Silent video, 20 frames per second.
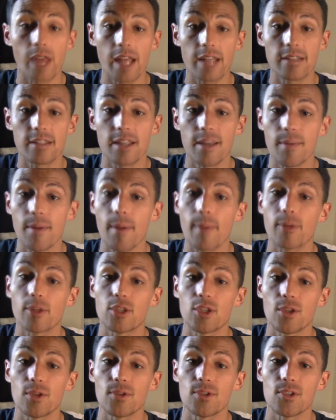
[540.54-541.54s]
that's tip number
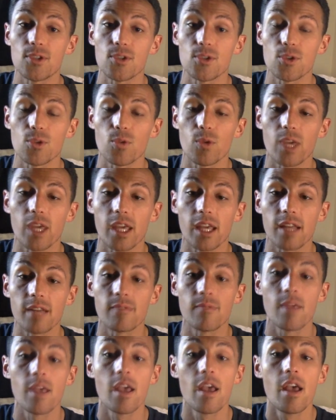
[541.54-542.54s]
two, is use your weekend.
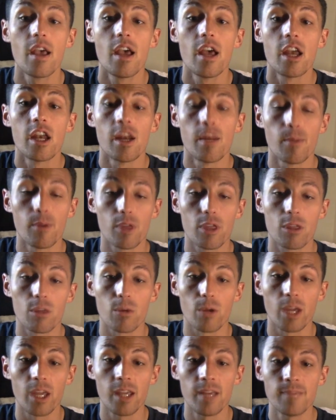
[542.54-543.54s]
Number
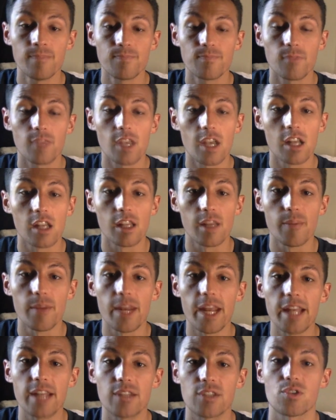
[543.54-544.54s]
three,
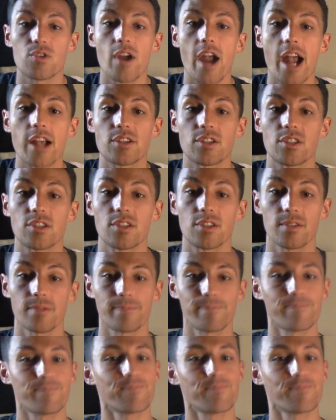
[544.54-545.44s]
eliminate distractions.